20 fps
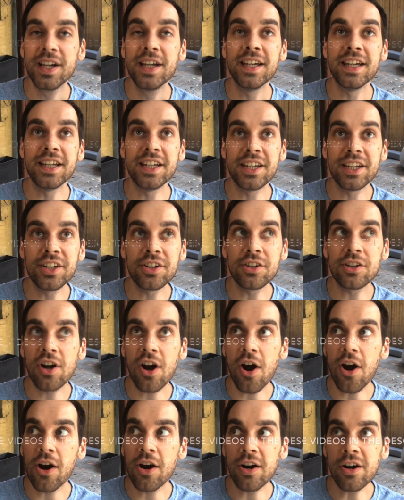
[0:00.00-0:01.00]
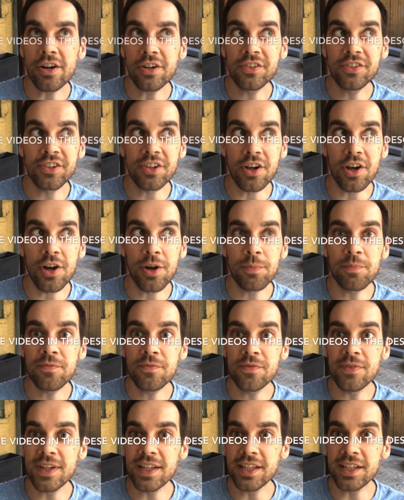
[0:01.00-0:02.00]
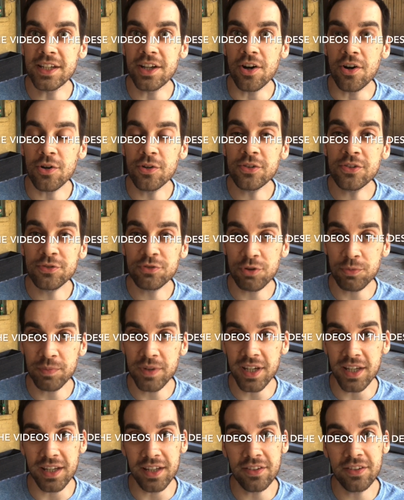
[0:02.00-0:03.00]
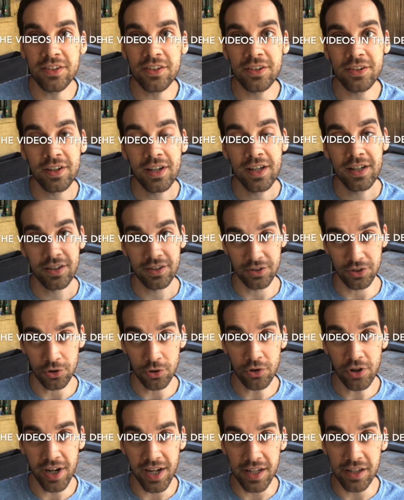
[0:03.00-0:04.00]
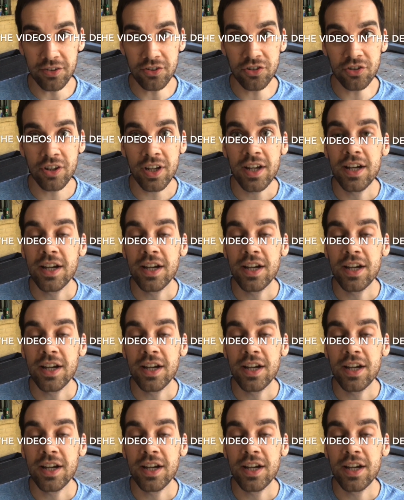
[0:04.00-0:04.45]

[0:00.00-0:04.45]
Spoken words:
here are some videos from kids your age